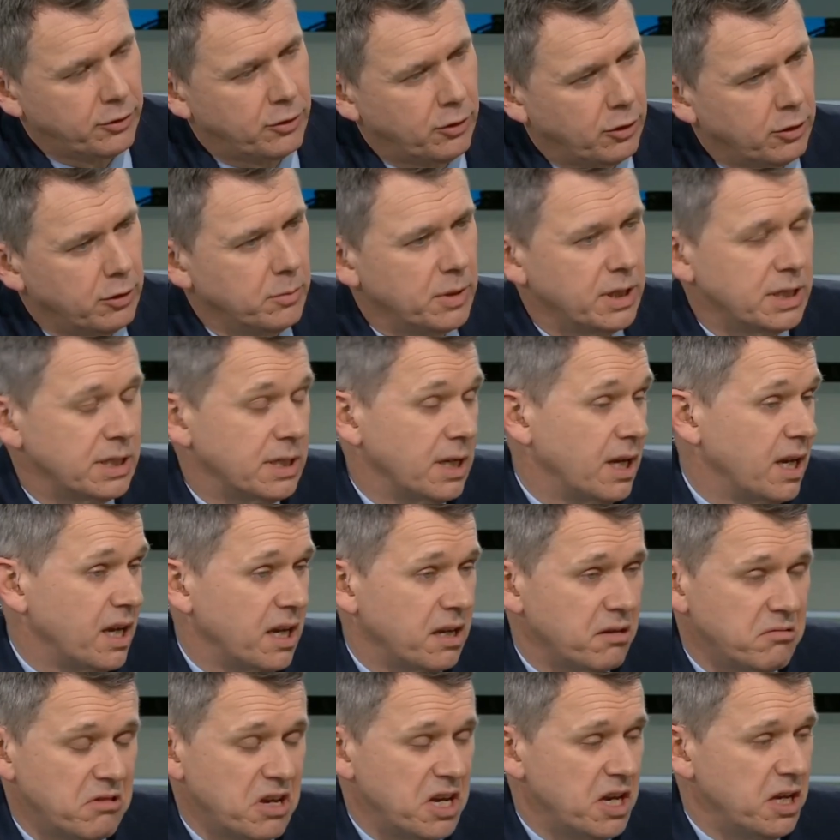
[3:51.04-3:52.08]
economists
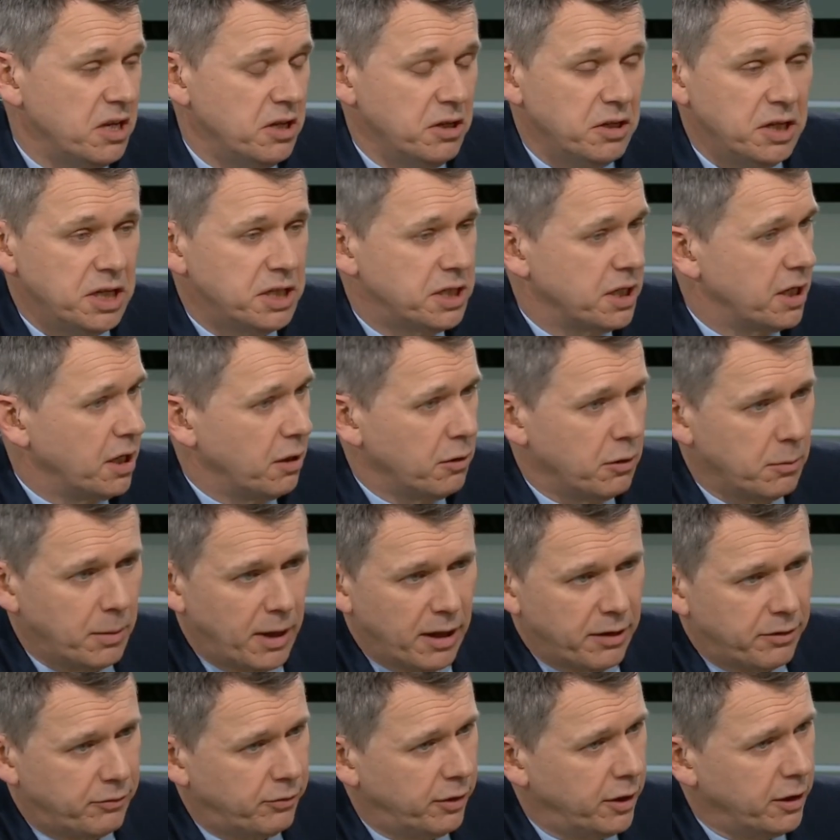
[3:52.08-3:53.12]
saying you need to go to
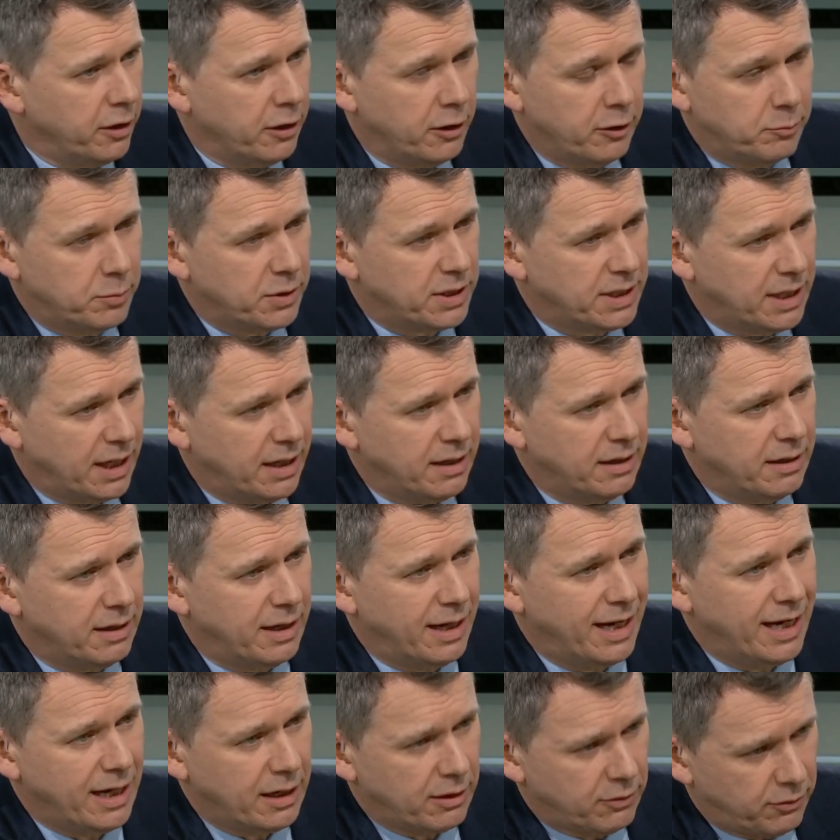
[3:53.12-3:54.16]
about 3.5%
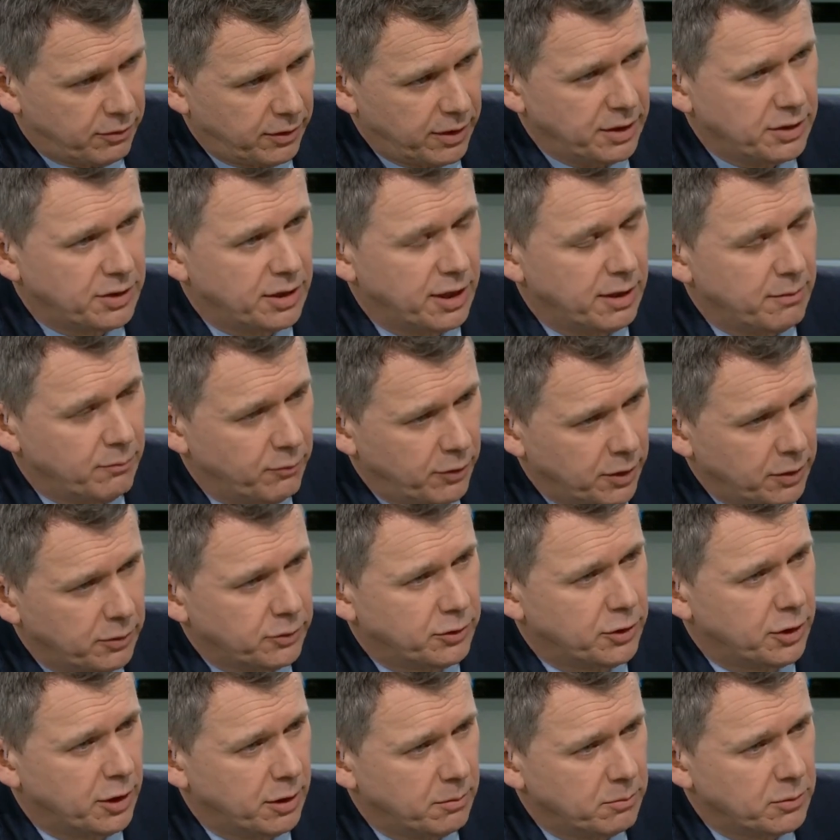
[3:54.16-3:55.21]
increase in real
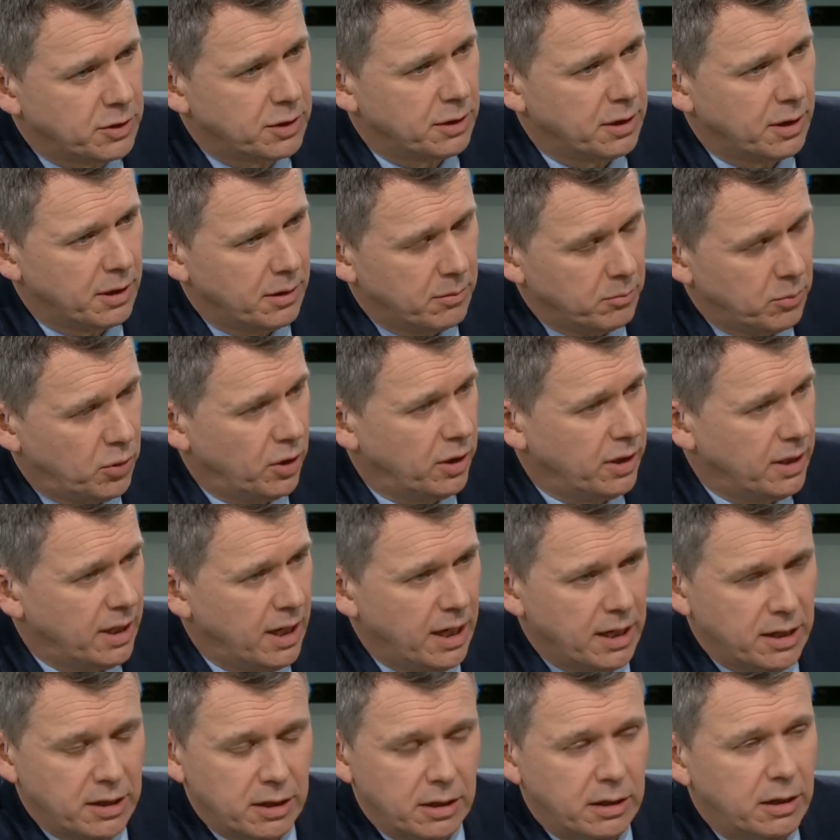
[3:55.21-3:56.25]
terms per
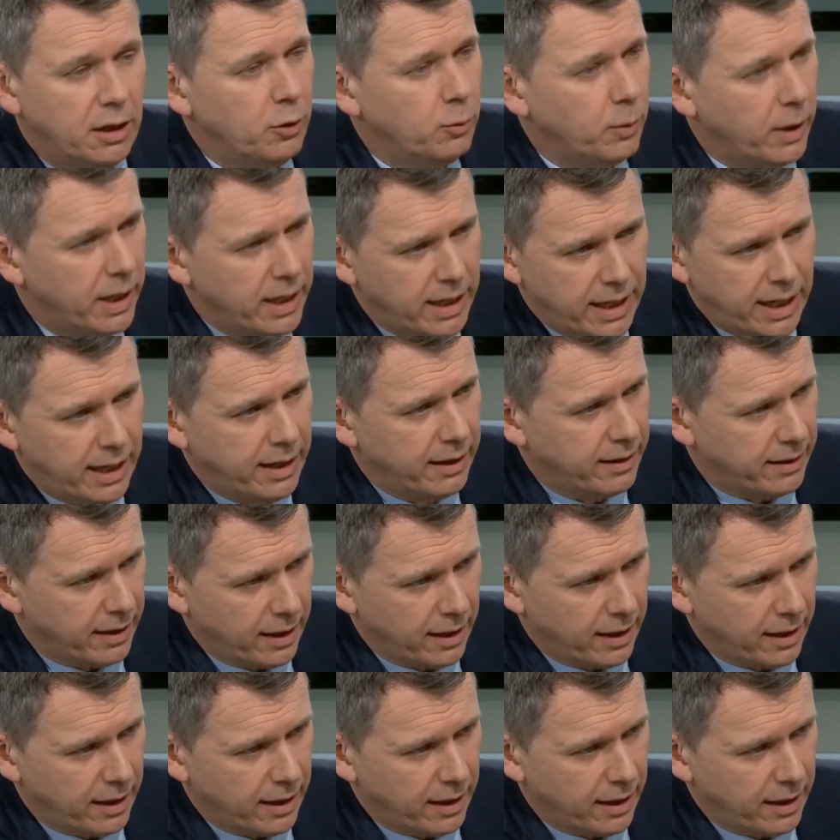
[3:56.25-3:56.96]
year. You're nowhere near